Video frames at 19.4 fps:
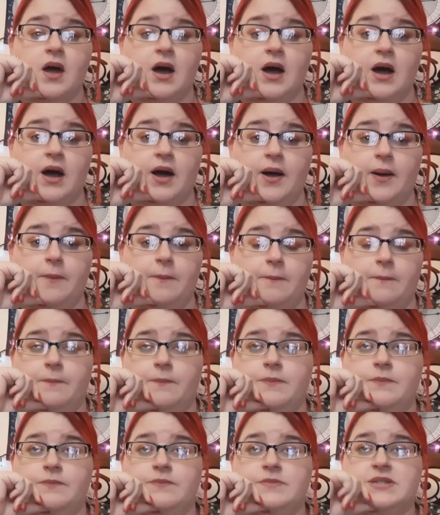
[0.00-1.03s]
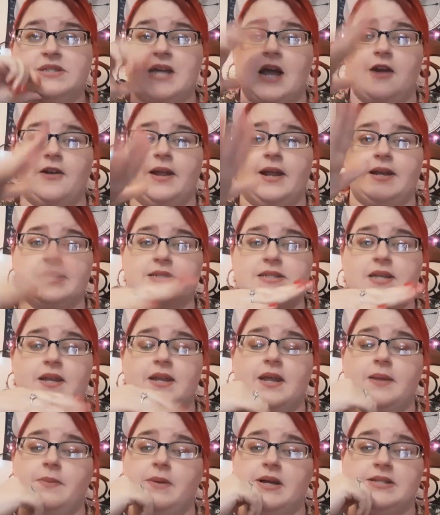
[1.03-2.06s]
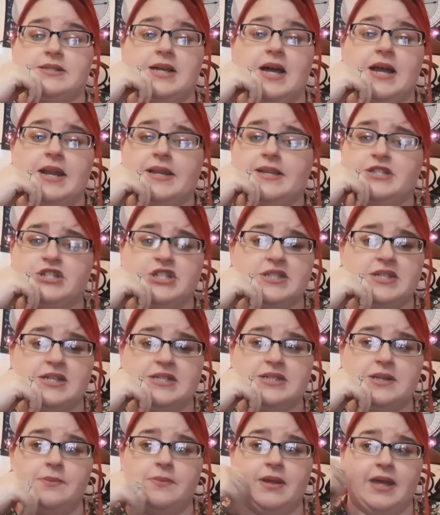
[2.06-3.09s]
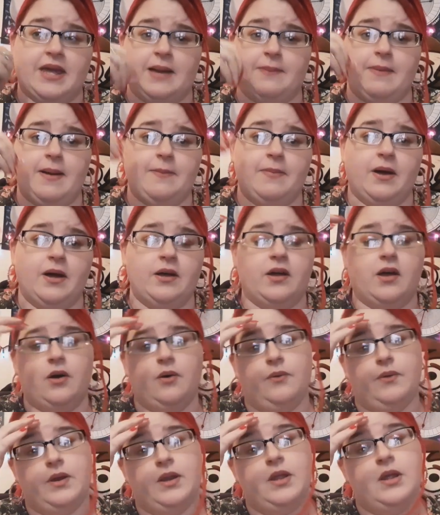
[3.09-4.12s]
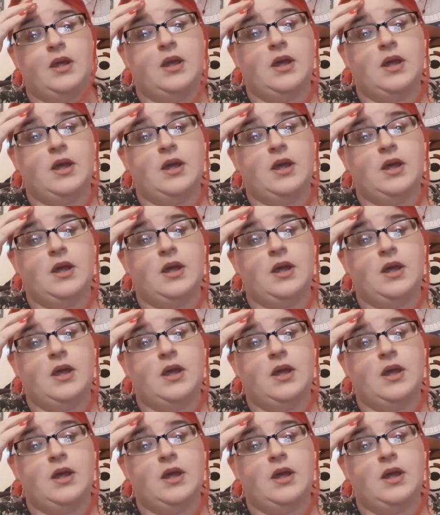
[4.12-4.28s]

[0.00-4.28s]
Um, Saturday into Sunday because I just need something to kick my butt going.